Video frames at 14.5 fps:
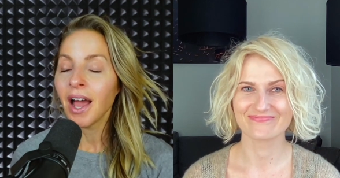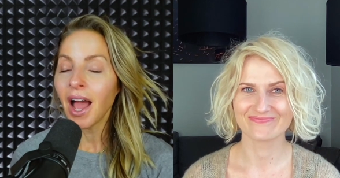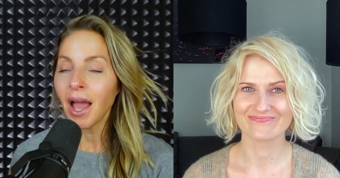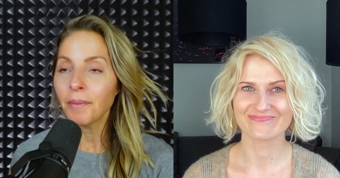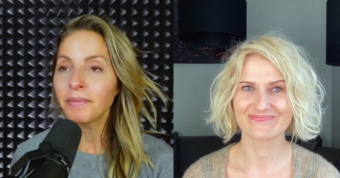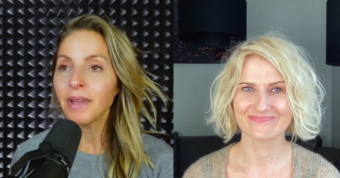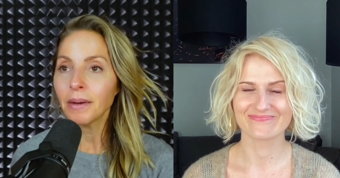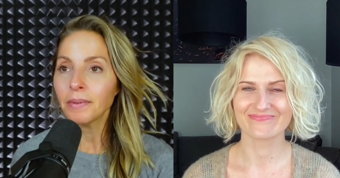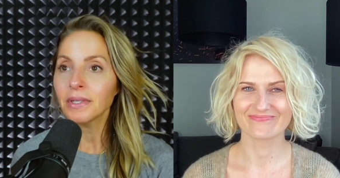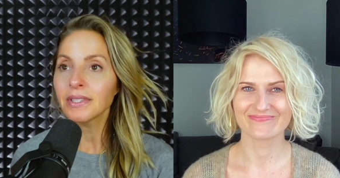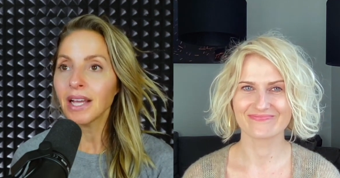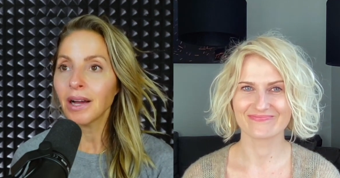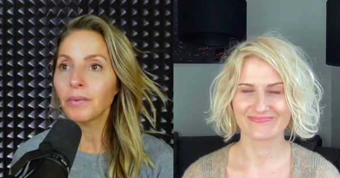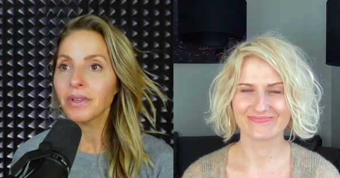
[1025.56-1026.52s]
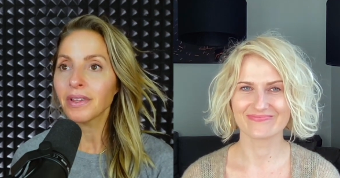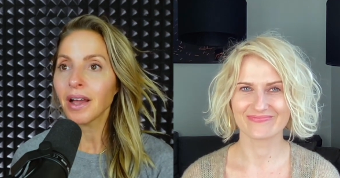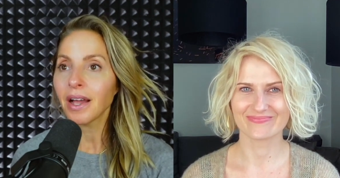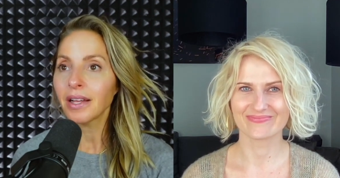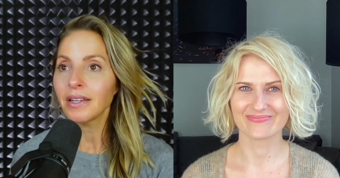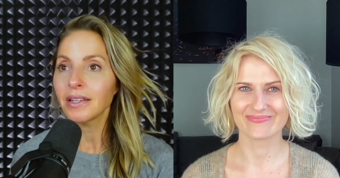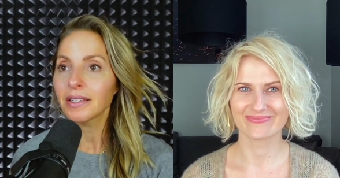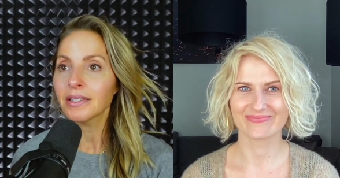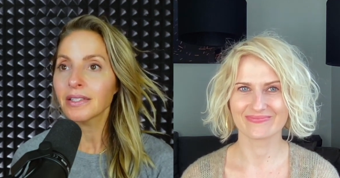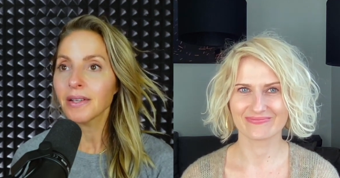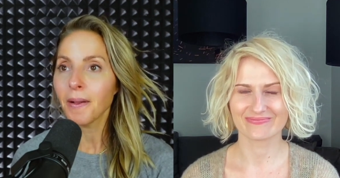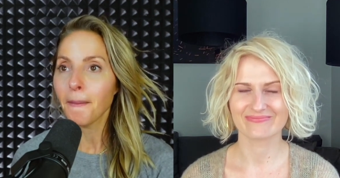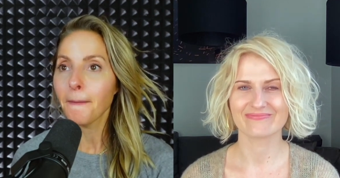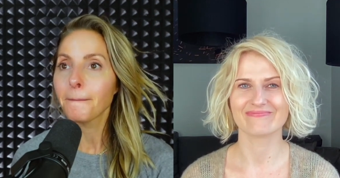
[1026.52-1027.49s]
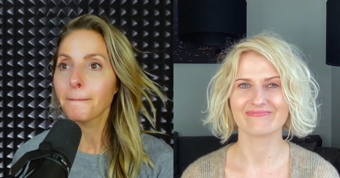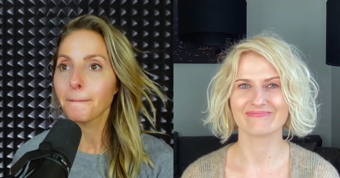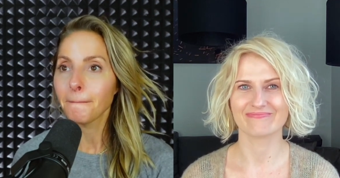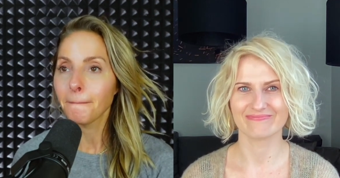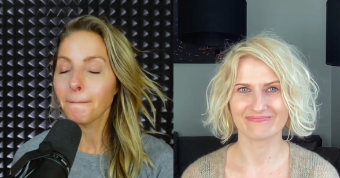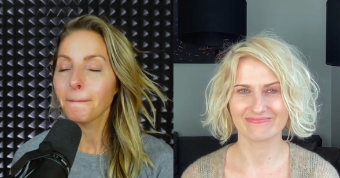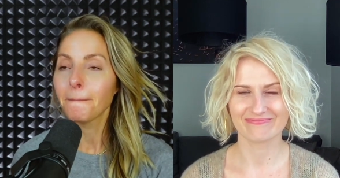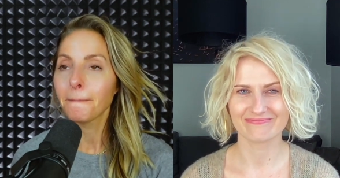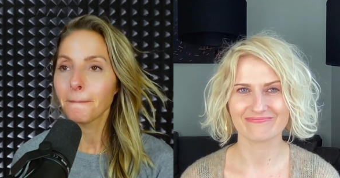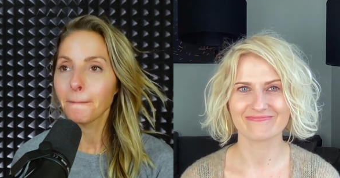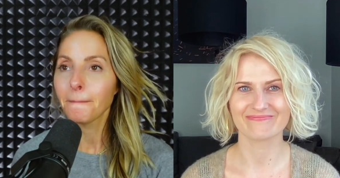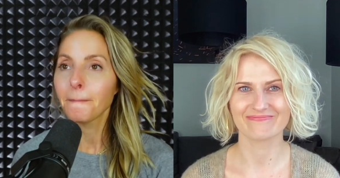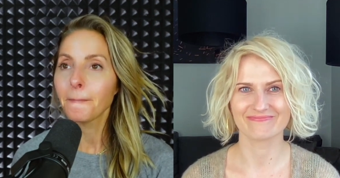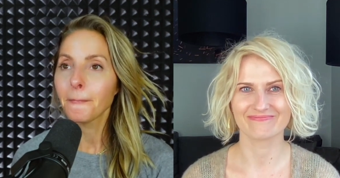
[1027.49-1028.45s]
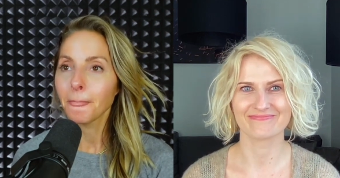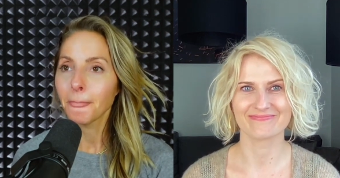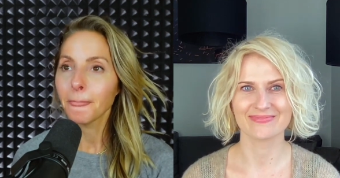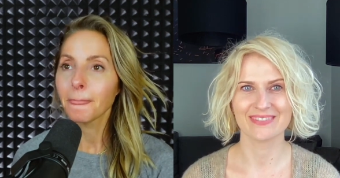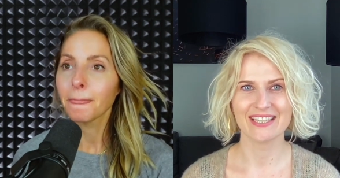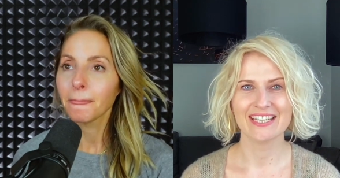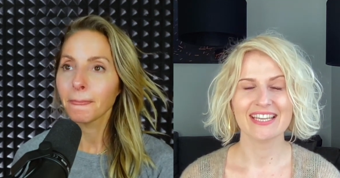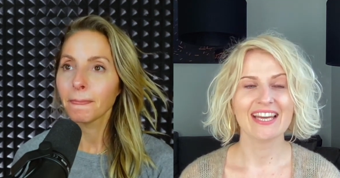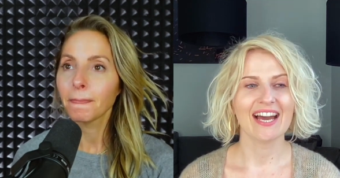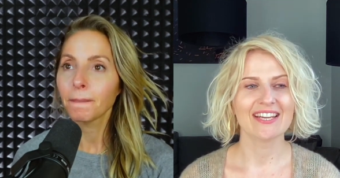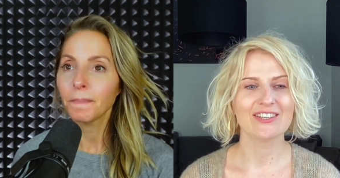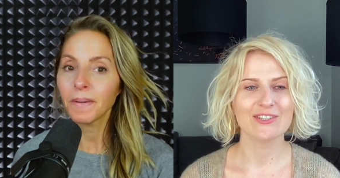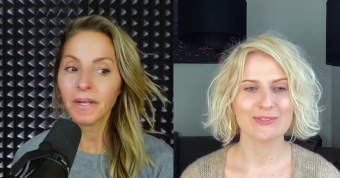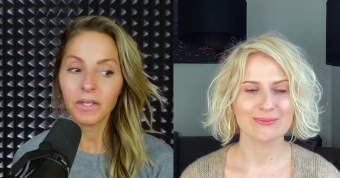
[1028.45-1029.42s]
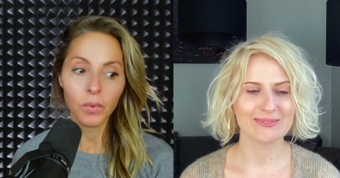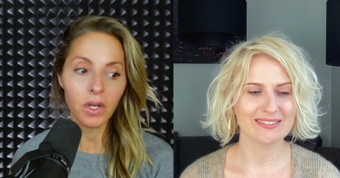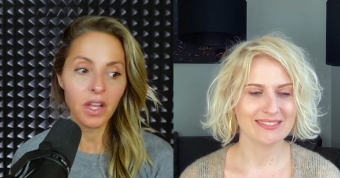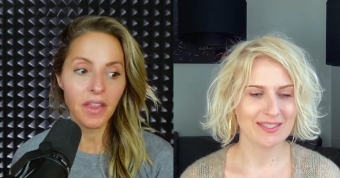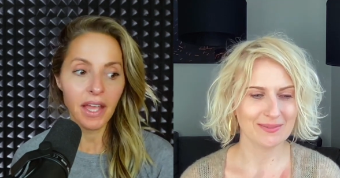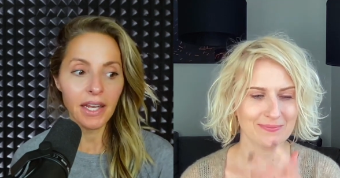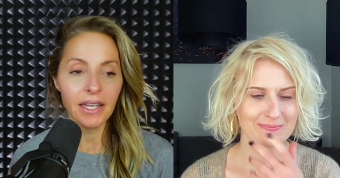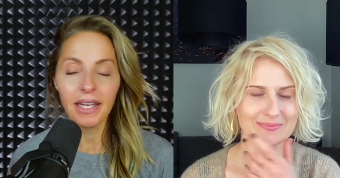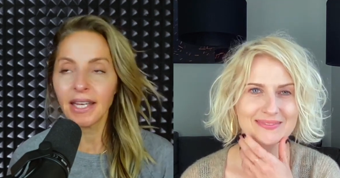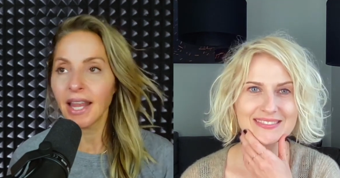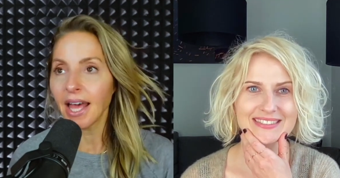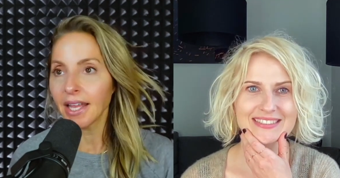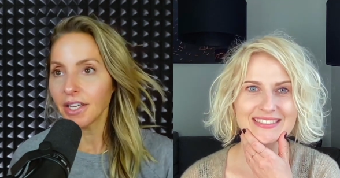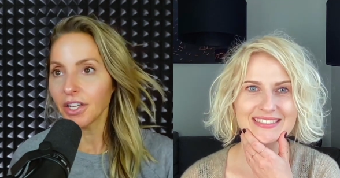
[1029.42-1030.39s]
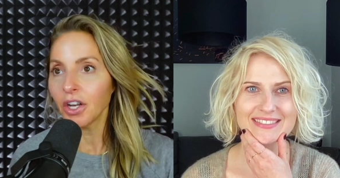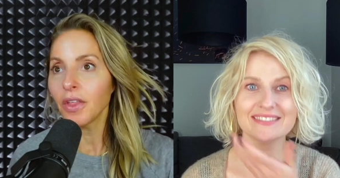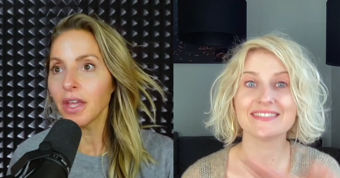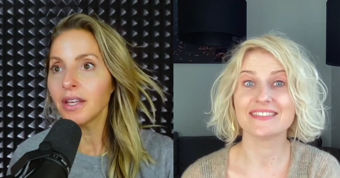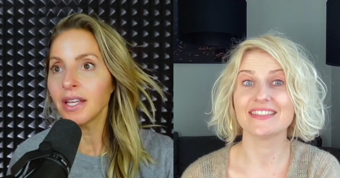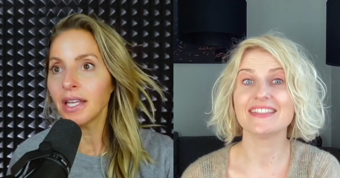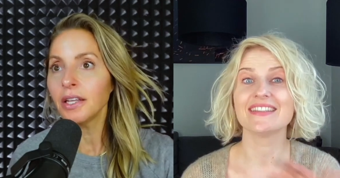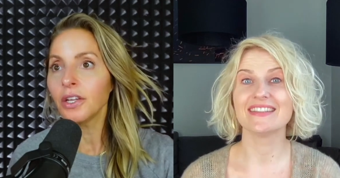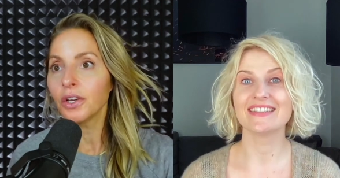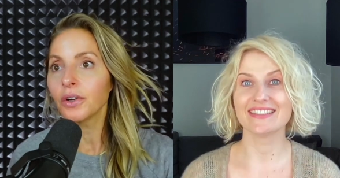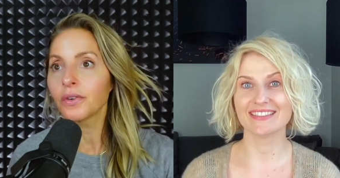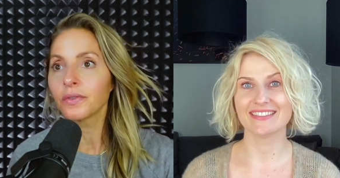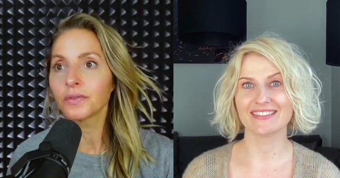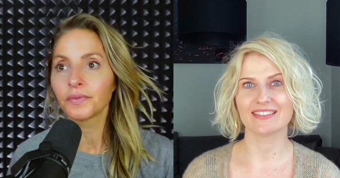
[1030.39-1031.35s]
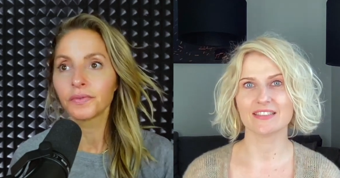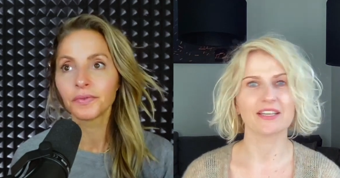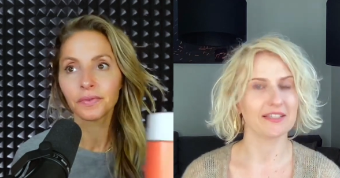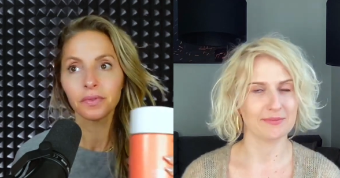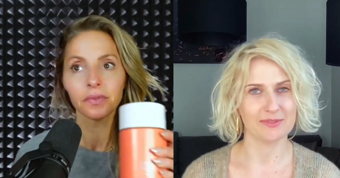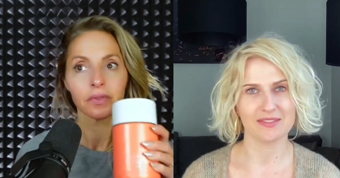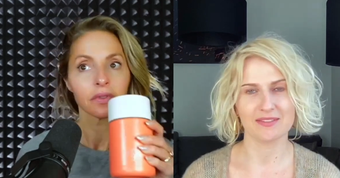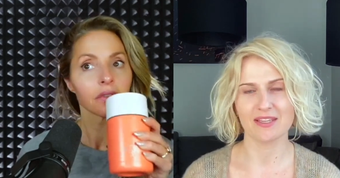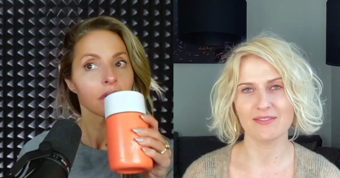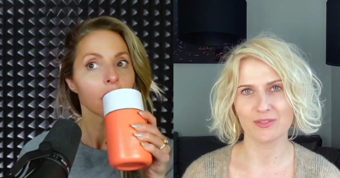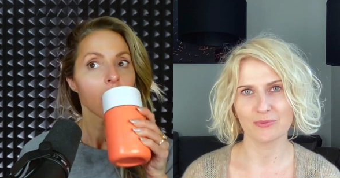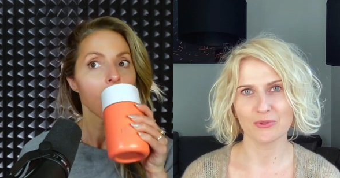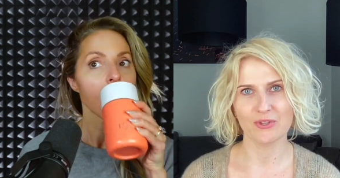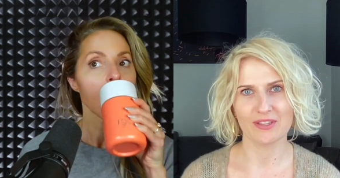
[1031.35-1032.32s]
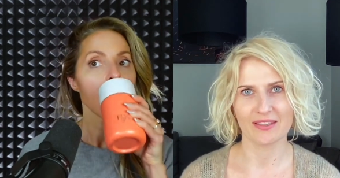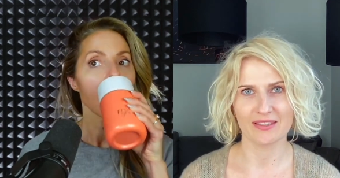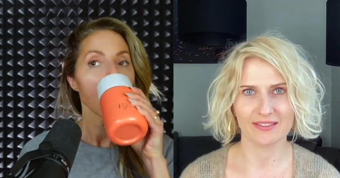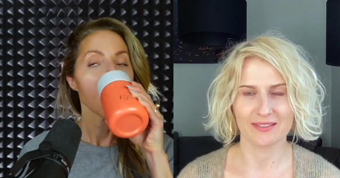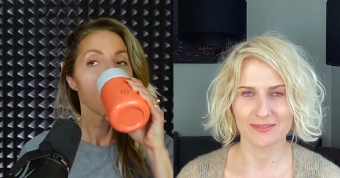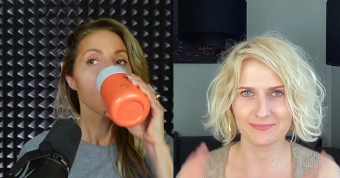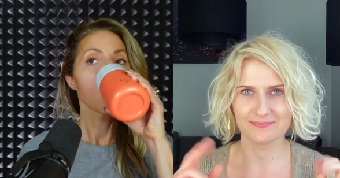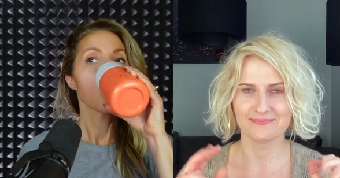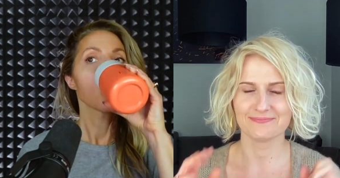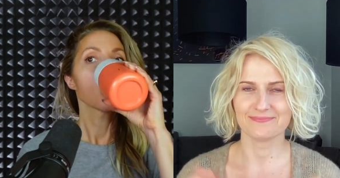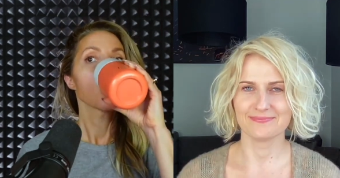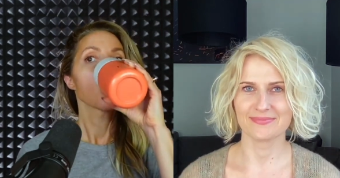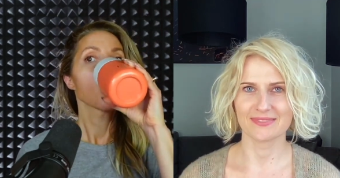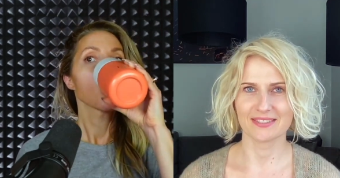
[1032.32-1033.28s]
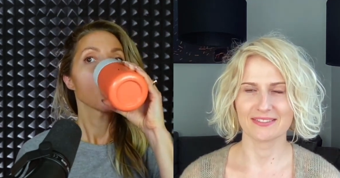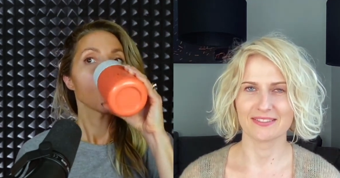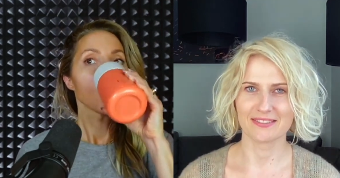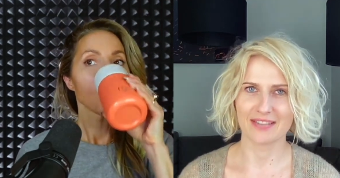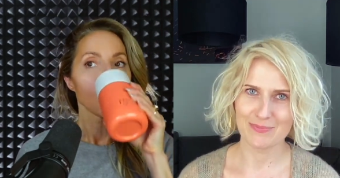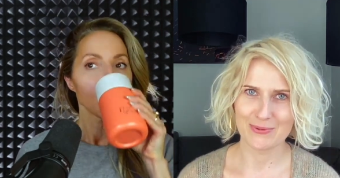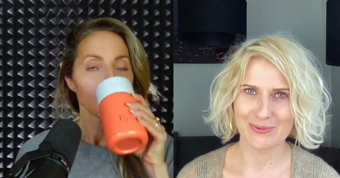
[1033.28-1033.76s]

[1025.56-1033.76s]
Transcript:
Speaker 1: I double down with kindness. Mm-hmm. Mm-hmm. I go. Because what do they need then? You know, they need you
Speaker 2: it, even more than the the, the happy